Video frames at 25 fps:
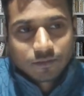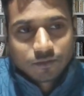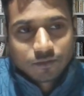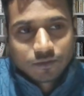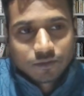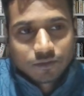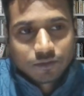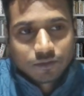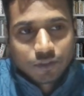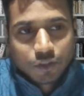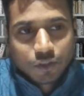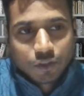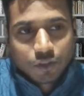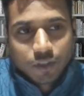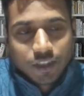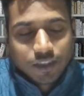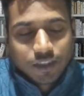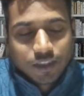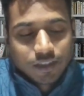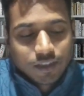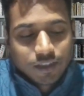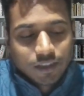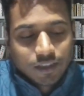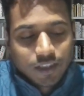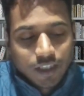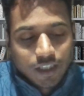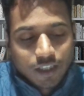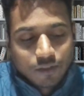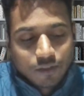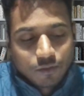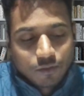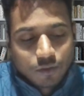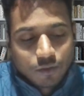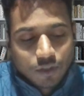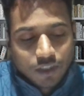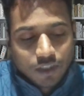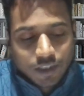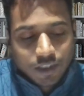frequency and
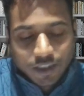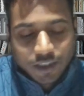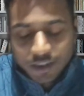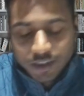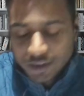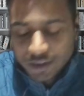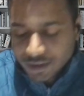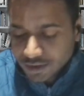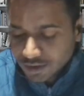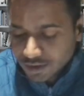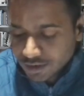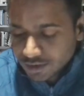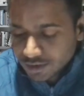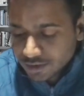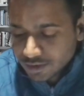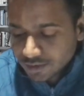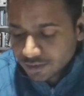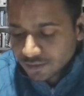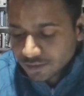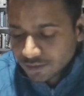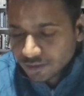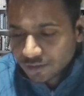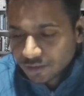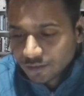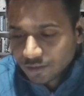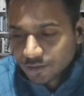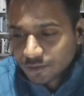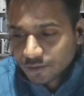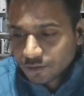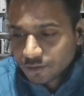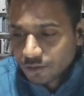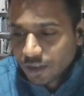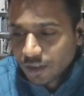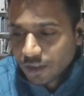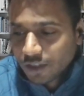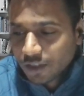voltage, what frequency?